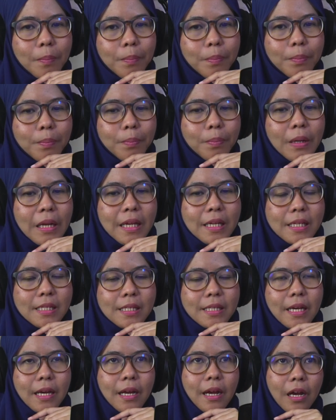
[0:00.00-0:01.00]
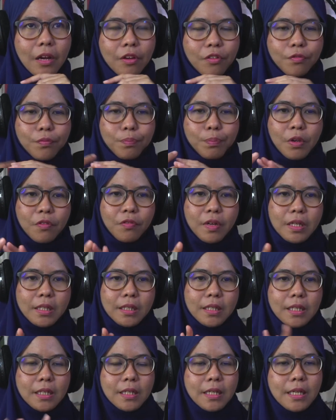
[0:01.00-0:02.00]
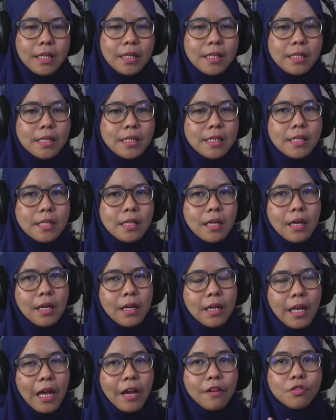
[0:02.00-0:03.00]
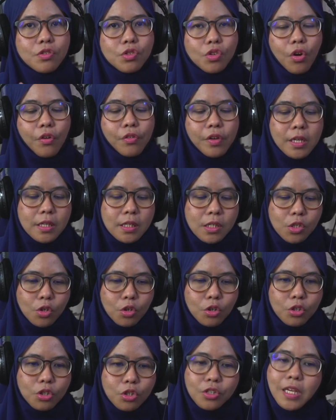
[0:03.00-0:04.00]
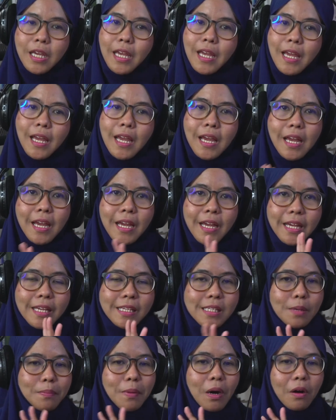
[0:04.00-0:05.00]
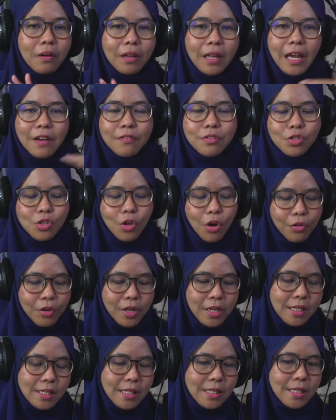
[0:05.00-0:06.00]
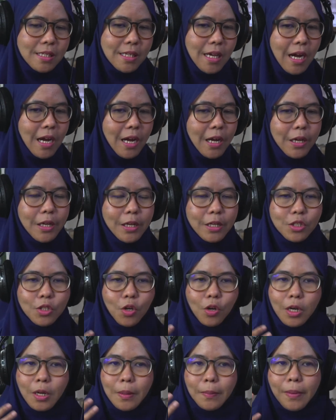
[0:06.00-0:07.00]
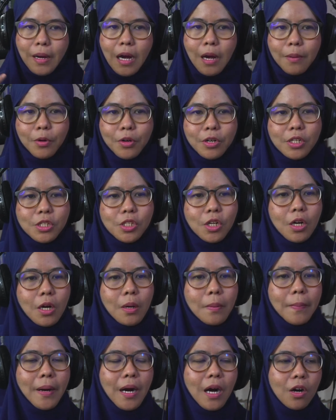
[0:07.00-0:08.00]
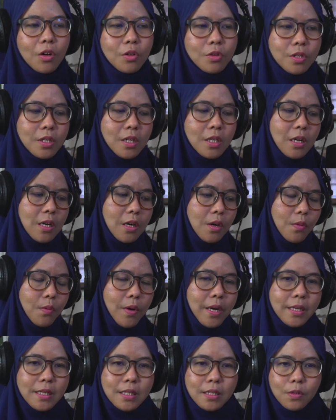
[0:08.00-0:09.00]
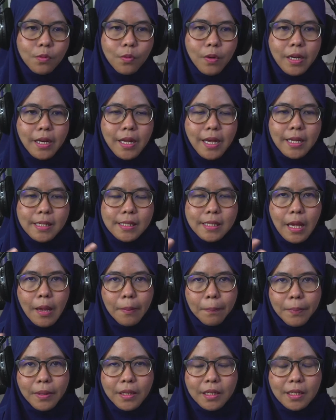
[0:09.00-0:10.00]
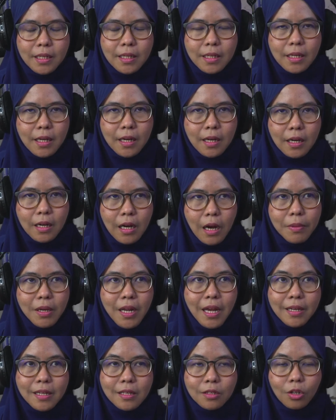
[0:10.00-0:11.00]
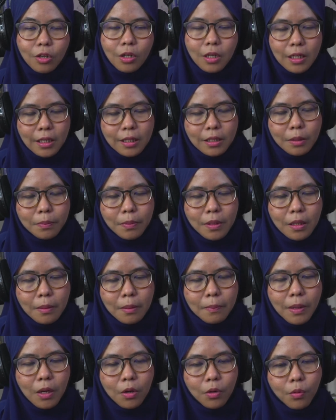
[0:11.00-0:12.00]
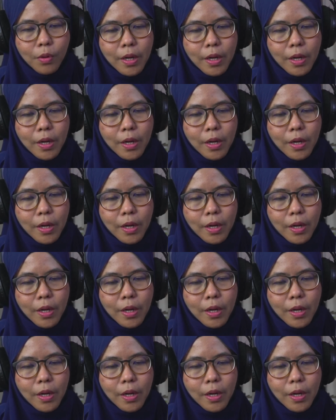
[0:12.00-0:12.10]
place that I've pivoted is life stories. So today is about life stories. I'm going to talk about what has happened. I mean, I did talk a little bit about what